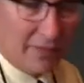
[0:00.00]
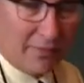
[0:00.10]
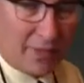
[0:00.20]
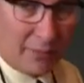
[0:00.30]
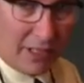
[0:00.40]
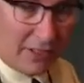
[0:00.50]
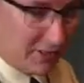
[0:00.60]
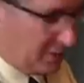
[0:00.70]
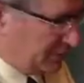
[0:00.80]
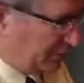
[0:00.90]

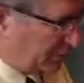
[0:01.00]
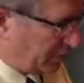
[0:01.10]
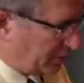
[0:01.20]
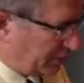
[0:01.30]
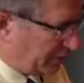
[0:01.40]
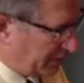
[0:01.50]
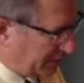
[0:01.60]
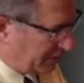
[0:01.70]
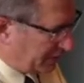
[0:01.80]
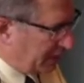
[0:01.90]
inflammation, sore
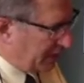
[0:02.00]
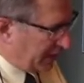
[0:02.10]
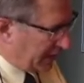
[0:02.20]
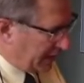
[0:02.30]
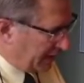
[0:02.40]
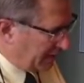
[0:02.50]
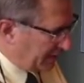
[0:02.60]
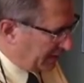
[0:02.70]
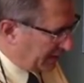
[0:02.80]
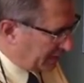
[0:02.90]
joints, and
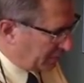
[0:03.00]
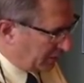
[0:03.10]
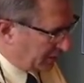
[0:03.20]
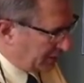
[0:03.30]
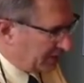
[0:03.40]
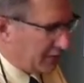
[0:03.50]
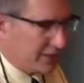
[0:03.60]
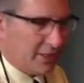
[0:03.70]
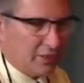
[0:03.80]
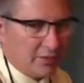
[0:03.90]
guess what? Ear
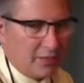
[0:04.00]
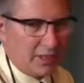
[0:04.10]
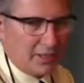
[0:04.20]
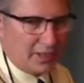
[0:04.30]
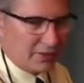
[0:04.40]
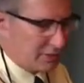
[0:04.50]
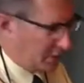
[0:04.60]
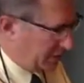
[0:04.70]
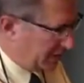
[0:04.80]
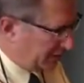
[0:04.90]
canals right next
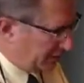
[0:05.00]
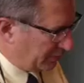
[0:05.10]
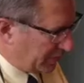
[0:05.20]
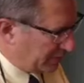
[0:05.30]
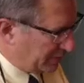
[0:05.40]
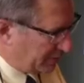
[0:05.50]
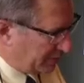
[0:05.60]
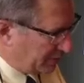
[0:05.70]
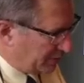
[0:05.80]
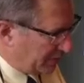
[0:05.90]
door. Inflammation
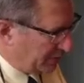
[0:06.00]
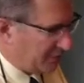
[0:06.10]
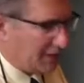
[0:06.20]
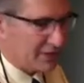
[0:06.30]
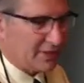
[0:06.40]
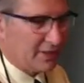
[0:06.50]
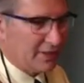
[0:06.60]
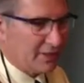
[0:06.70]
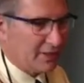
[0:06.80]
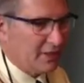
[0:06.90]
in the joint affects the
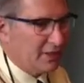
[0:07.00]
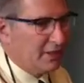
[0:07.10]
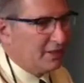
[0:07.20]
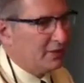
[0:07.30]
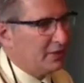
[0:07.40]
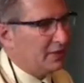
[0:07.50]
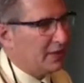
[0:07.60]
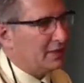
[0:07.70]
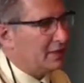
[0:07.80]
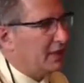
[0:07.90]
ear. You
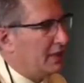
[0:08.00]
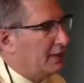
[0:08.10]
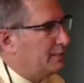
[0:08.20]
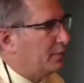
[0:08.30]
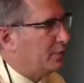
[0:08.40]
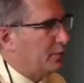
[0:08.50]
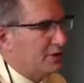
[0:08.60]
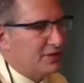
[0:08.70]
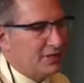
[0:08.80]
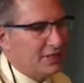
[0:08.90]
get
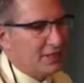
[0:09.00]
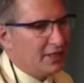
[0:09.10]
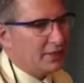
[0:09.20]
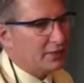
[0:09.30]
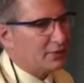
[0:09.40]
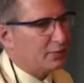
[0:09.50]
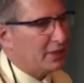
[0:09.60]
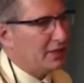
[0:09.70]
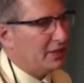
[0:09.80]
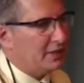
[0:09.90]
fullness in the ears,
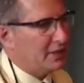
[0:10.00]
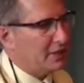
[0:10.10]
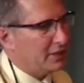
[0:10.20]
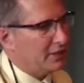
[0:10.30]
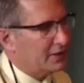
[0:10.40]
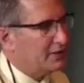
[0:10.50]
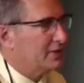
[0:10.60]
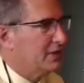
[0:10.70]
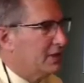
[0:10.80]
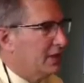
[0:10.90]
ringing in the ears,